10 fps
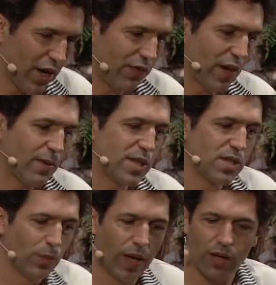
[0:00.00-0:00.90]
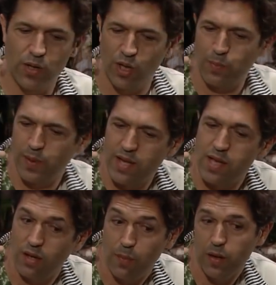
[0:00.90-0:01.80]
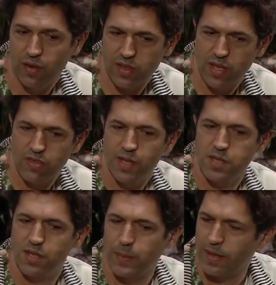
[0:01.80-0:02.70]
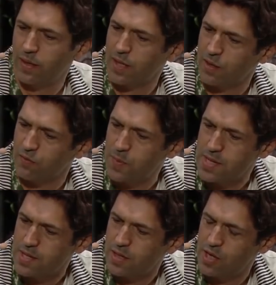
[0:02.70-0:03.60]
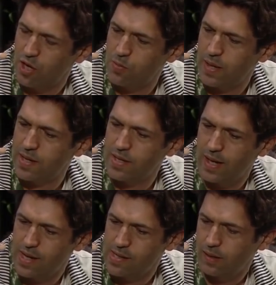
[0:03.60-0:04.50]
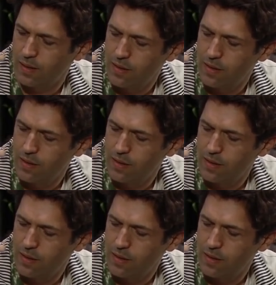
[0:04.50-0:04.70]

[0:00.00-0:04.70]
don't know if I raised him well or not, but he, I mean, I think he thinks independently of me, you know, and uh,